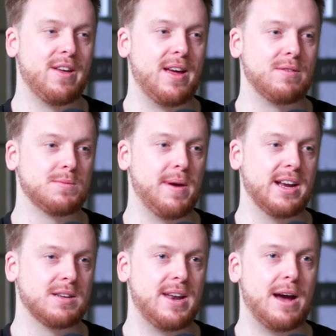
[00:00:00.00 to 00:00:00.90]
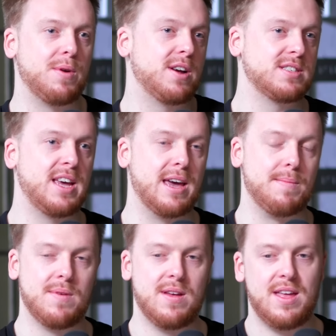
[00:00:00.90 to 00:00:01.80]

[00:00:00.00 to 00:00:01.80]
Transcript: in that respect. And now when I see him,